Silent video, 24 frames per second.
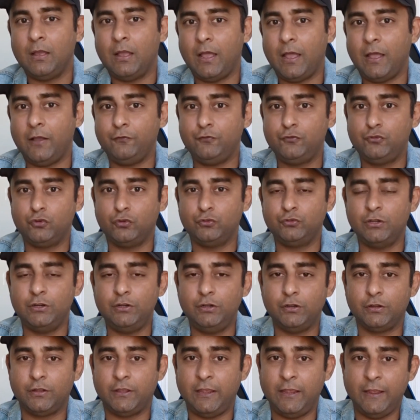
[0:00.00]
I have chosen
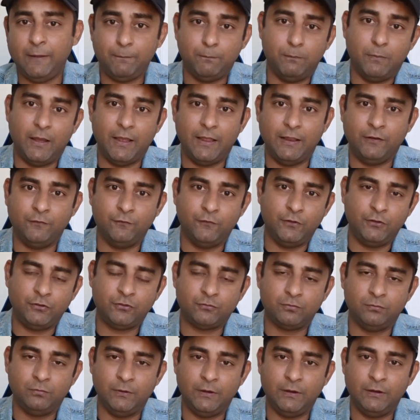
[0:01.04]
to keep my
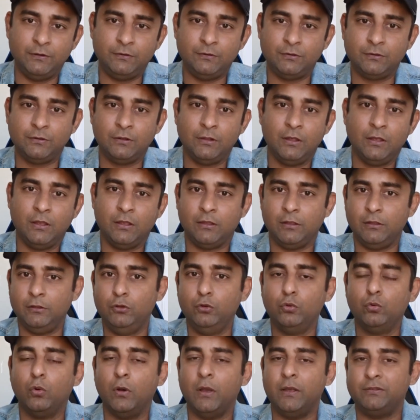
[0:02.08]
investments in
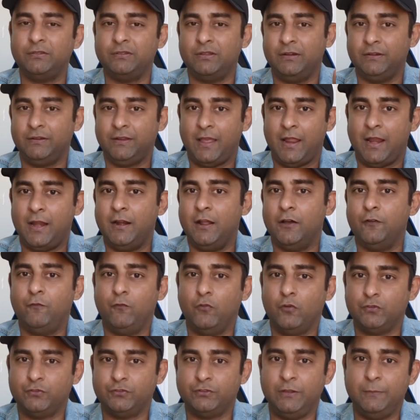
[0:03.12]
US and Canada
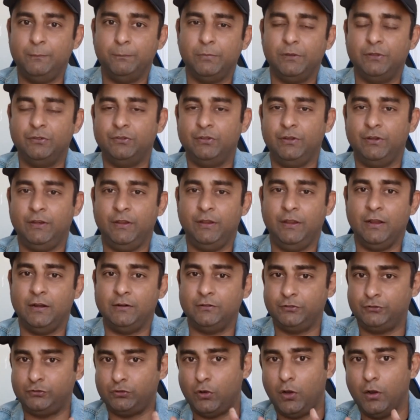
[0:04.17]
for simplicity
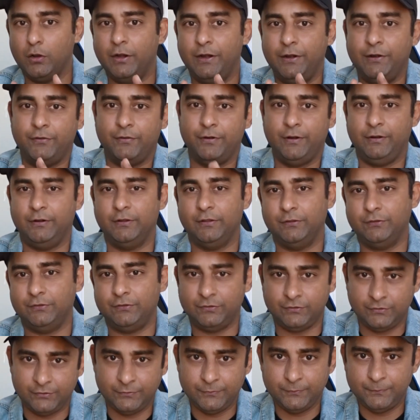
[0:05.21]
and solid
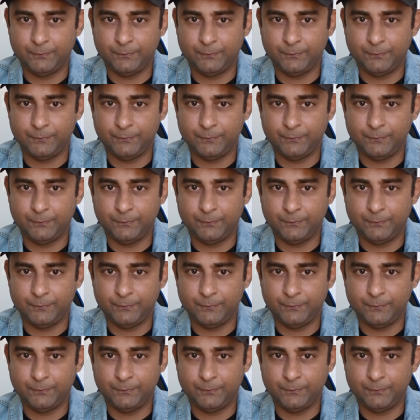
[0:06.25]
returns.